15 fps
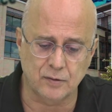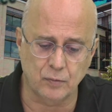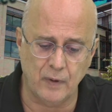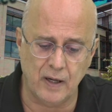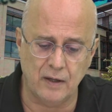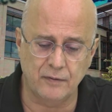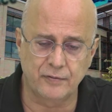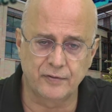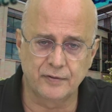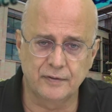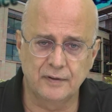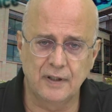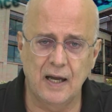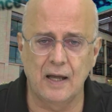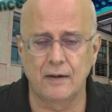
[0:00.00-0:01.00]
wave,
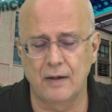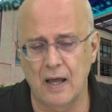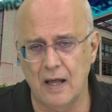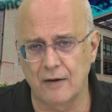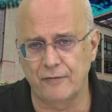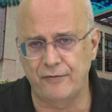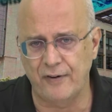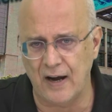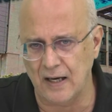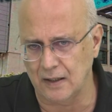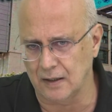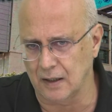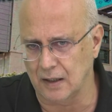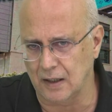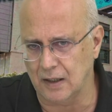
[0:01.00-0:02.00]
and then
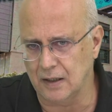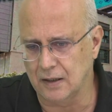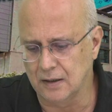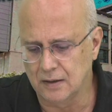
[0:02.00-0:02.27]
finally,